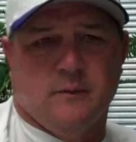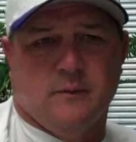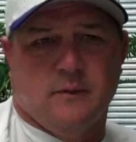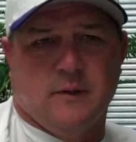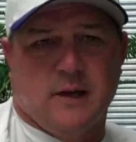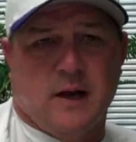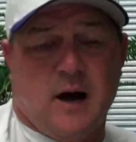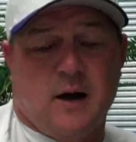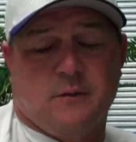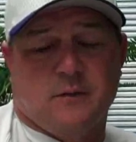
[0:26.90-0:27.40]

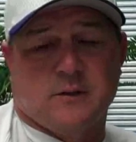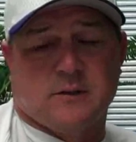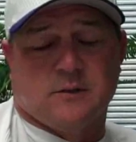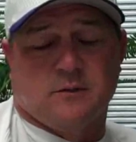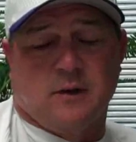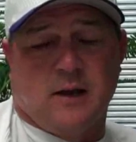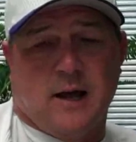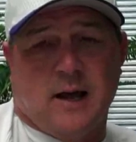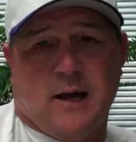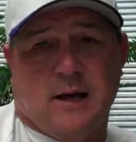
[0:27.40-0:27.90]
The
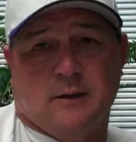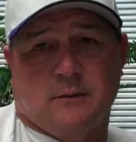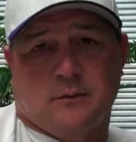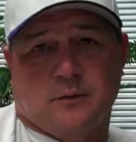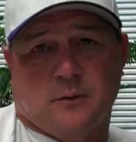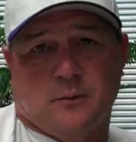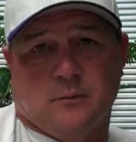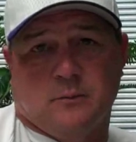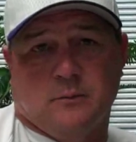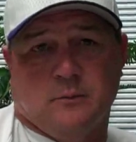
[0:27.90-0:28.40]
offensive line
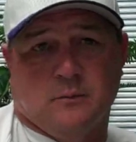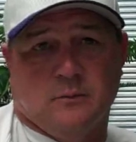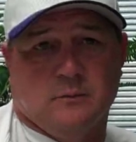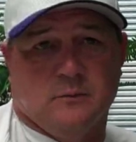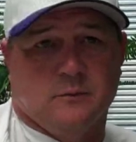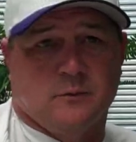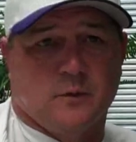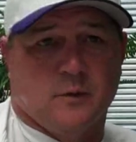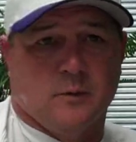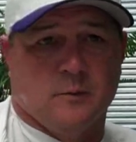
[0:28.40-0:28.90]

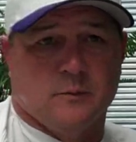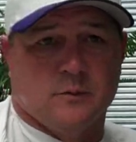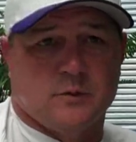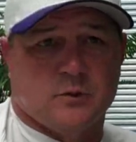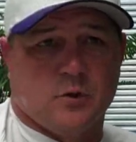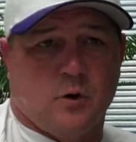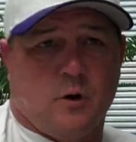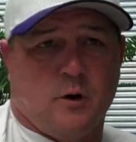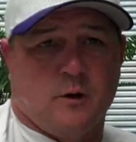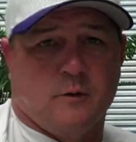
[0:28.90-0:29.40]
from
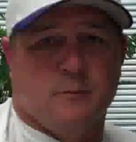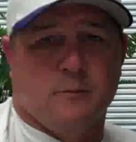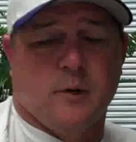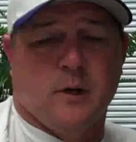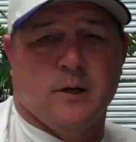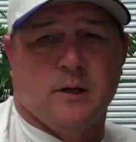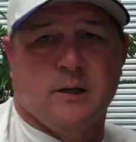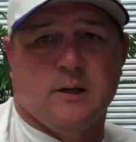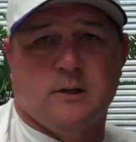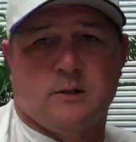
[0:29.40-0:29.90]
start of
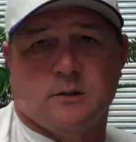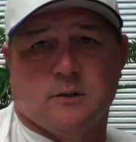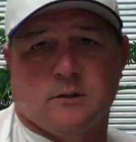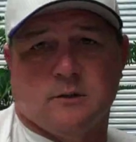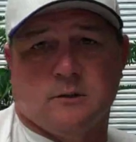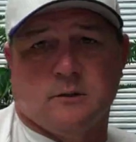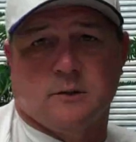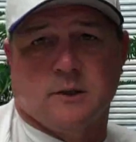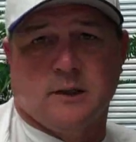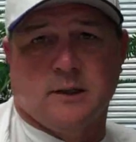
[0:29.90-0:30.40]
Monday
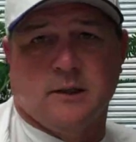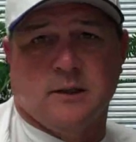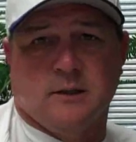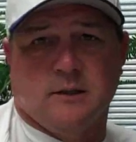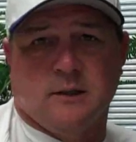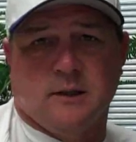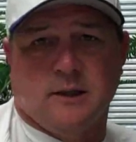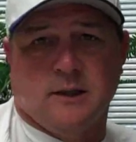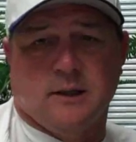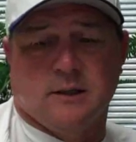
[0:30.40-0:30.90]
till
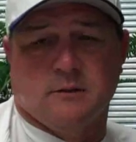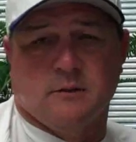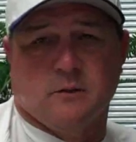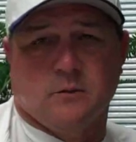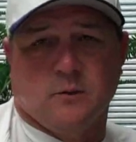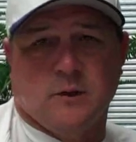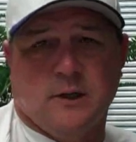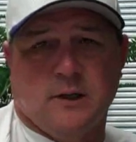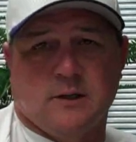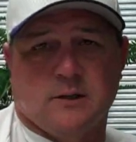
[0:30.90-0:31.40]
the end of
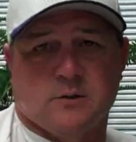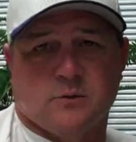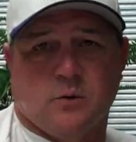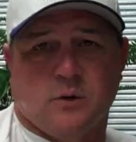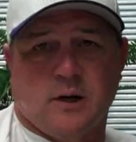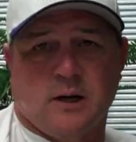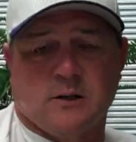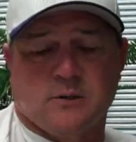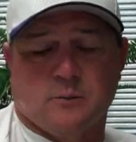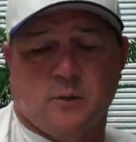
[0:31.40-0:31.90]
the week is
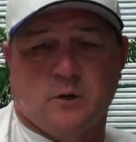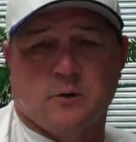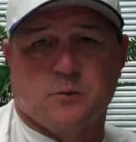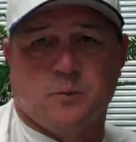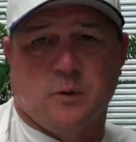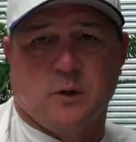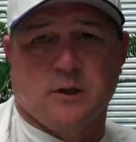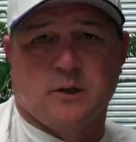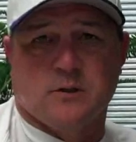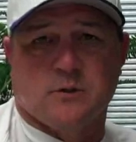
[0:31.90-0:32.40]
the one I was
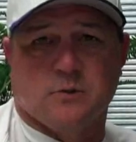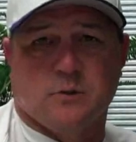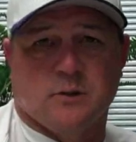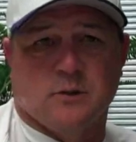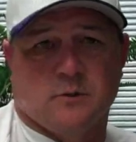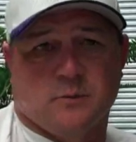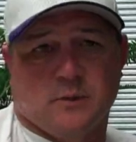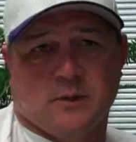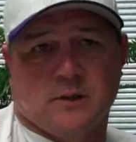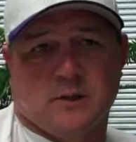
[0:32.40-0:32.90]
most pleased
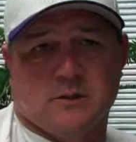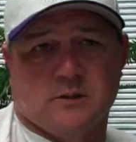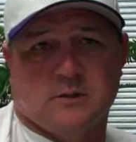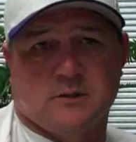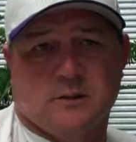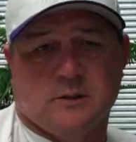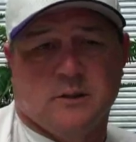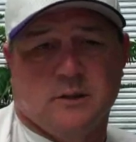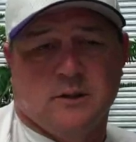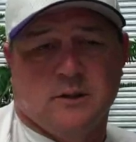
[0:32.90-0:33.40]
with, because